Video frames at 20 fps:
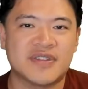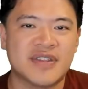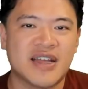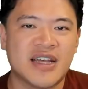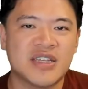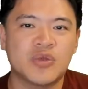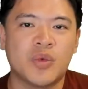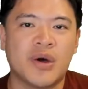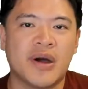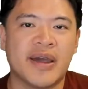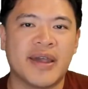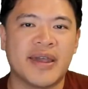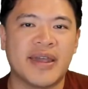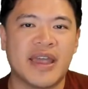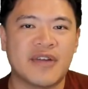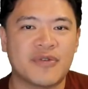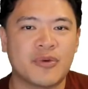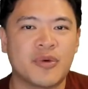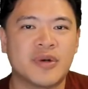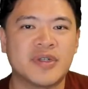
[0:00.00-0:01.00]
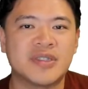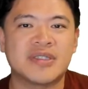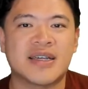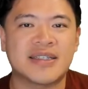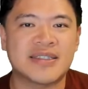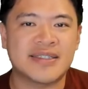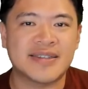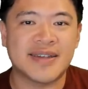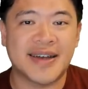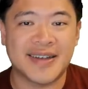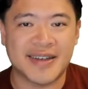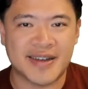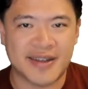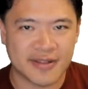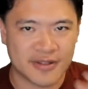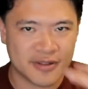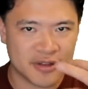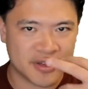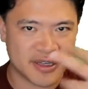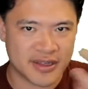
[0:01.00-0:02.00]
And that's why everyone's excited
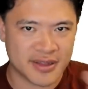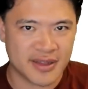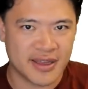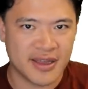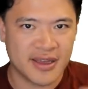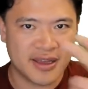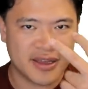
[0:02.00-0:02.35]
and looking